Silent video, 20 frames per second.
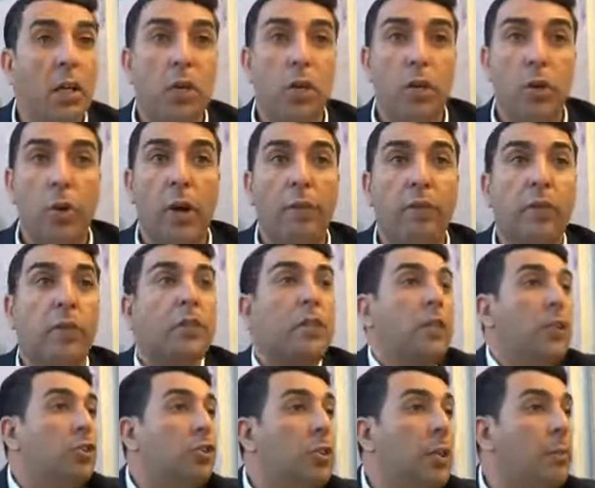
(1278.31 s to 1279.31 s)
you have to
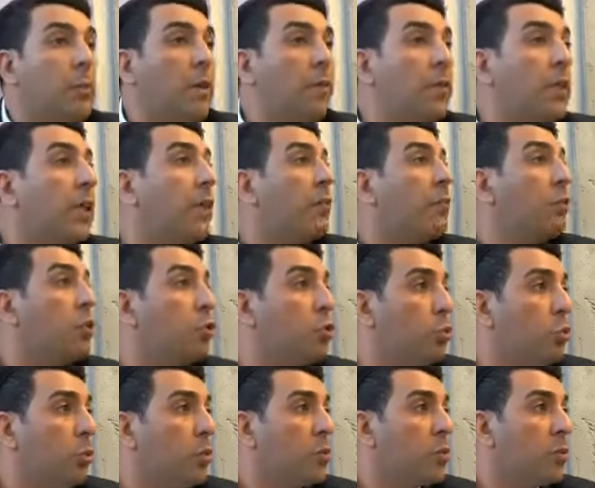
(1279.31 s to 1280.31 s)
teach them. You have to give them the
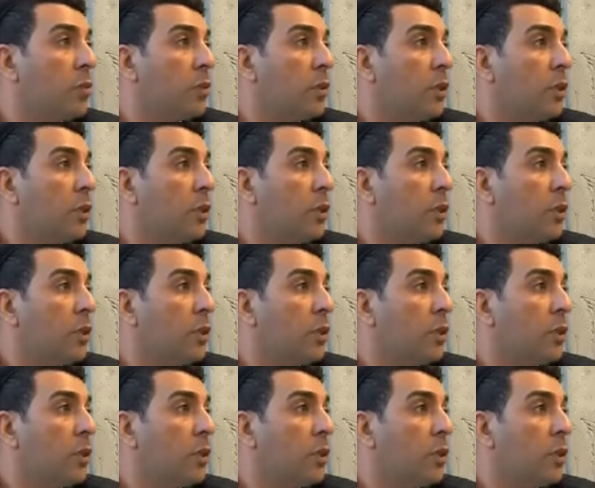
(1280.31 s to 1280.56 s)
tools.